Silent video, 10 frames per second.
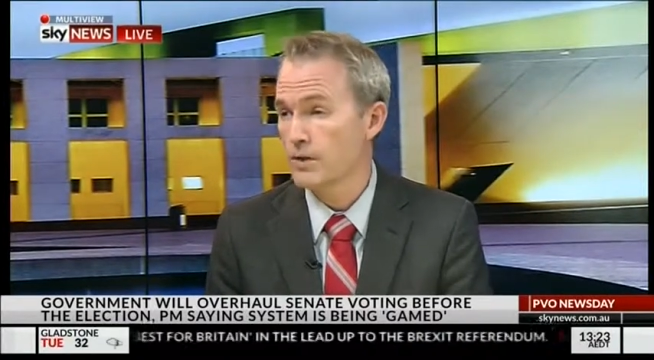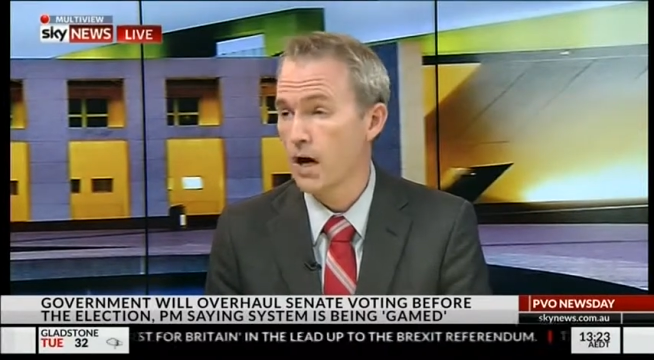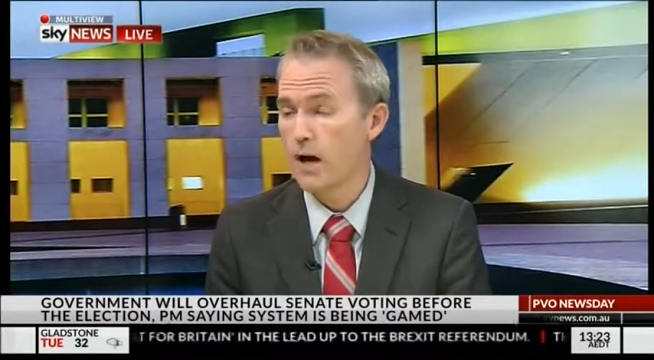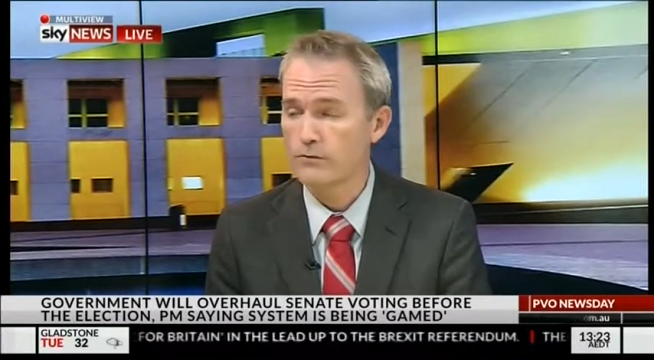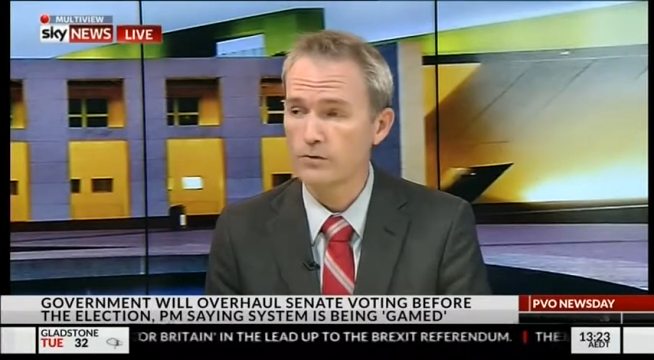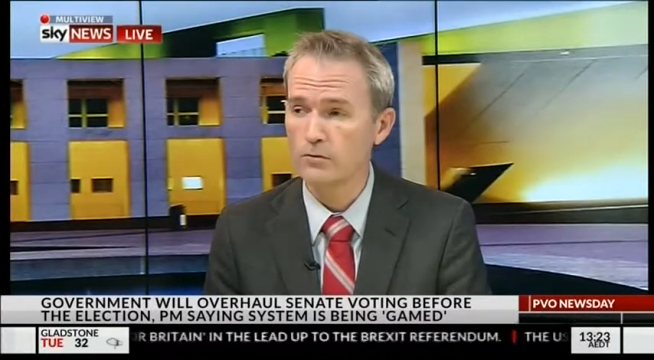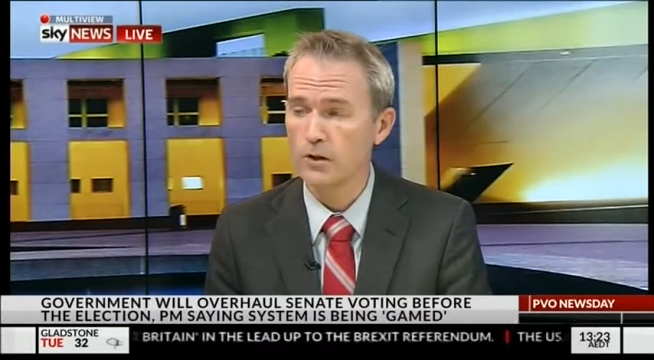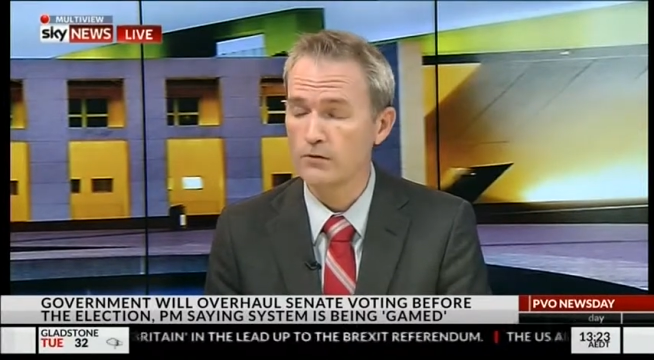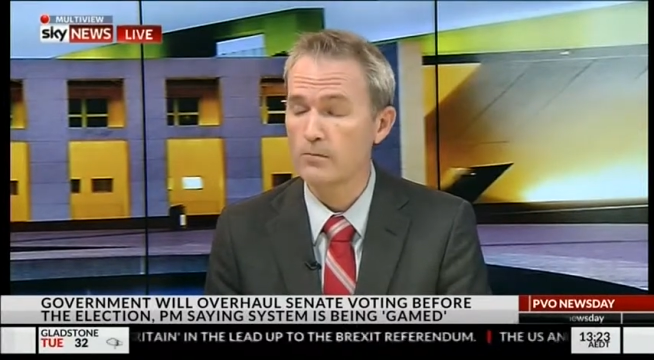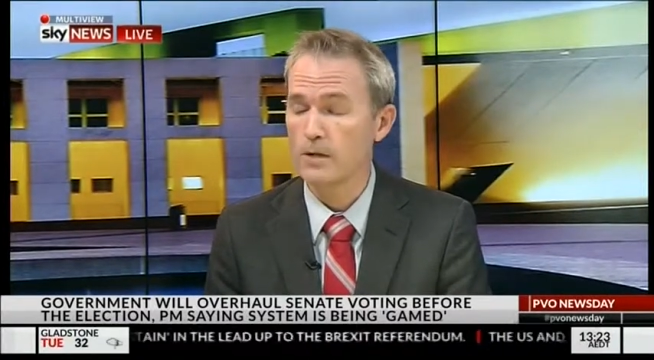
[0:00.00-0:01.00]
time
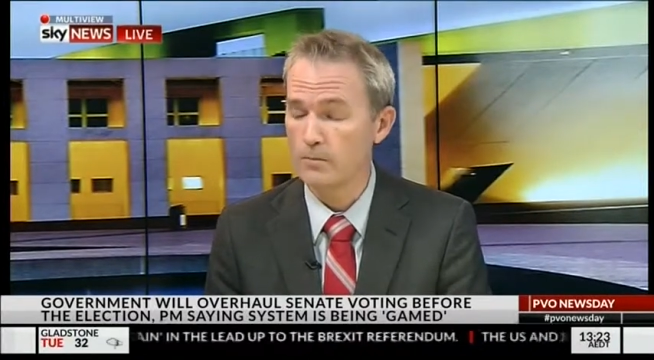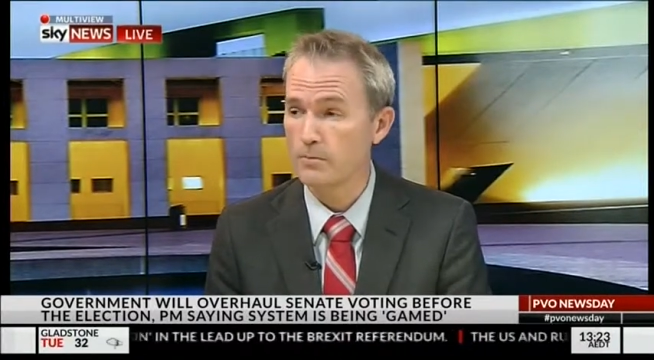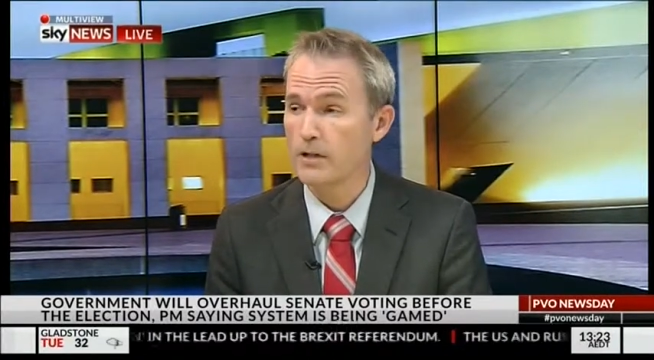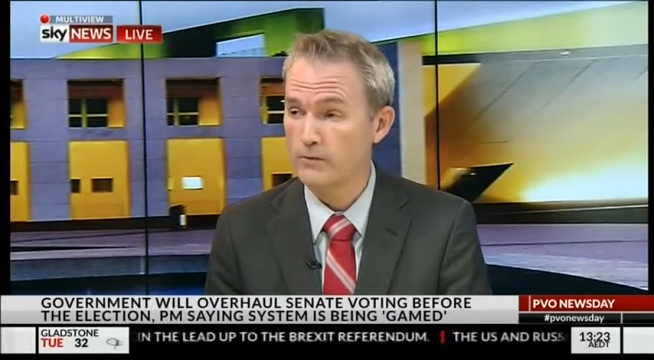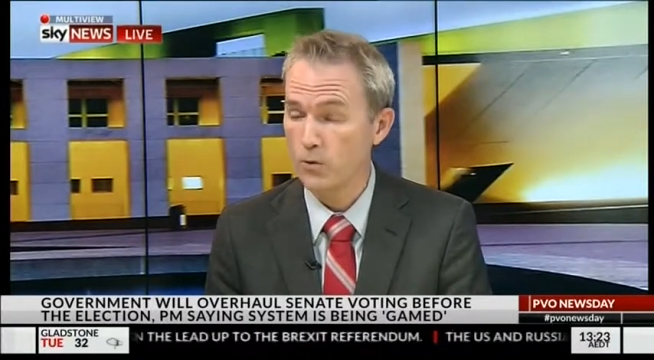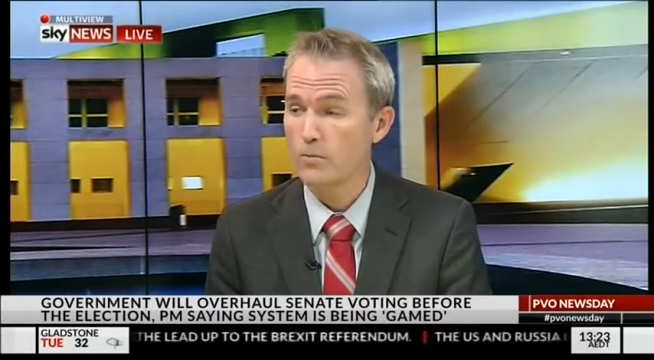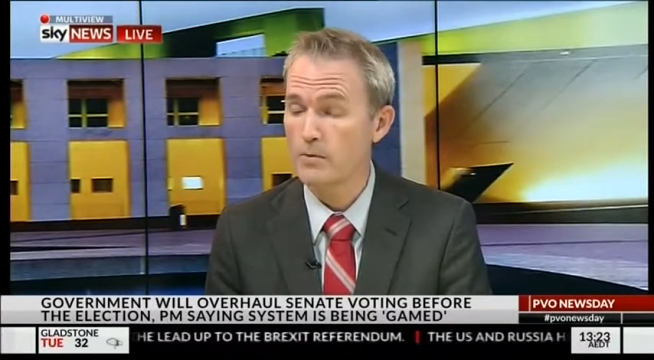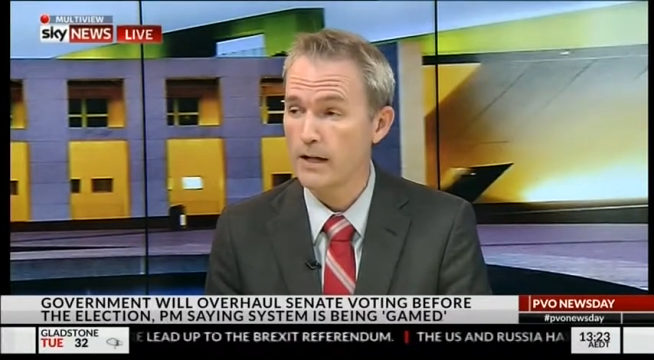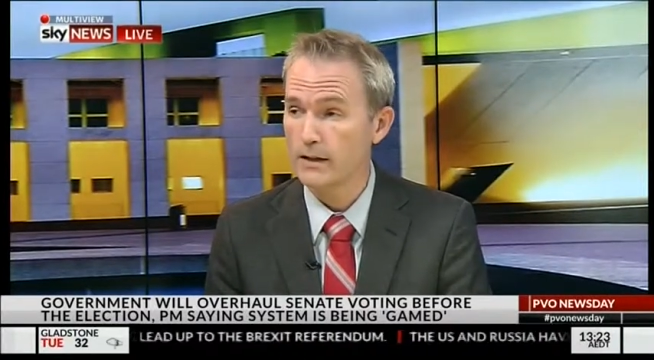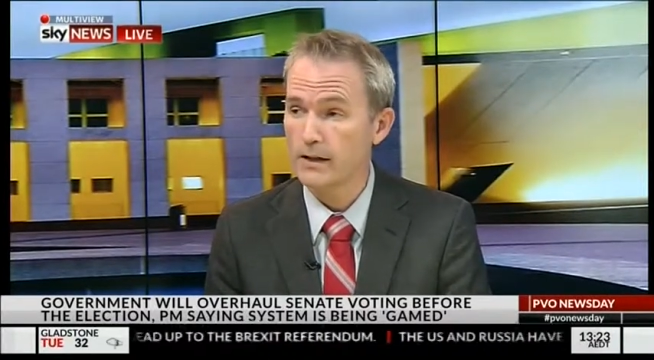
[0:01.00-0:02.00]
for people to be informed
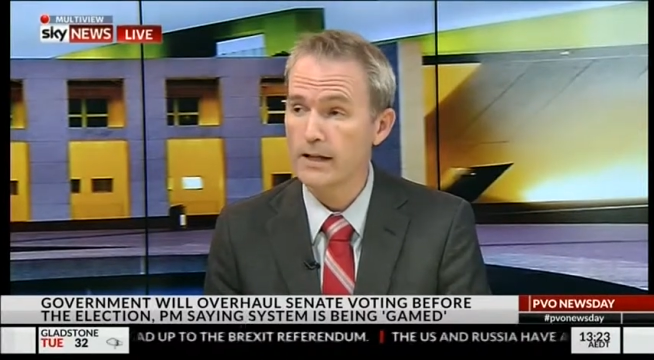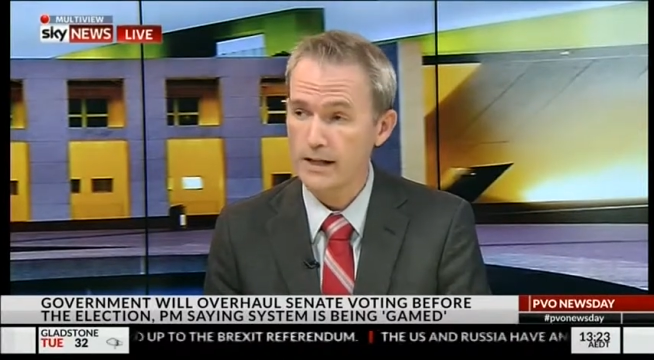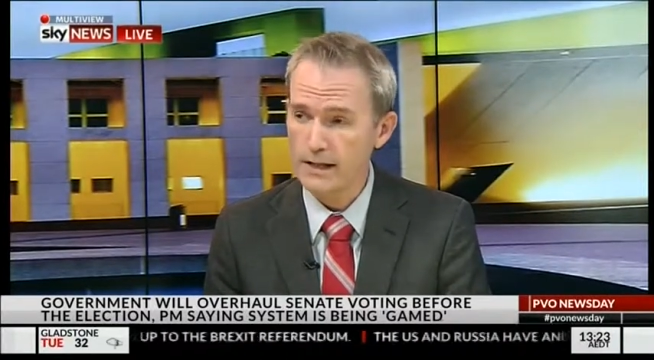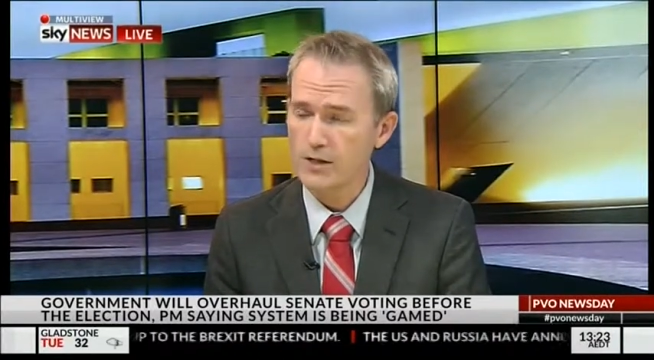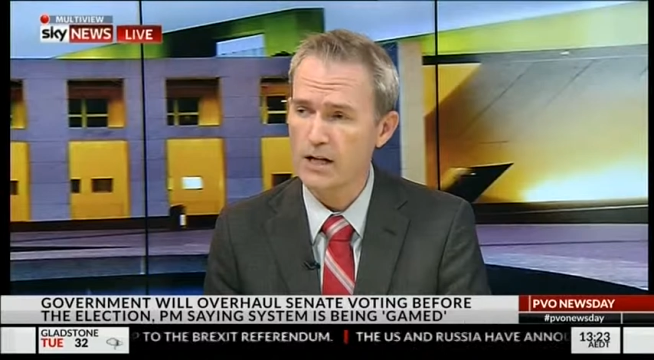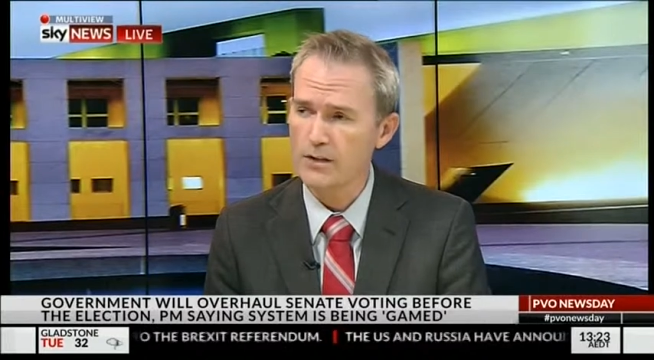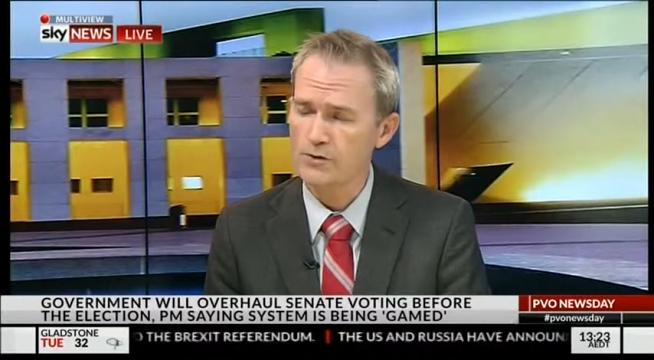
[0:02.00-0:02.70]
about any change.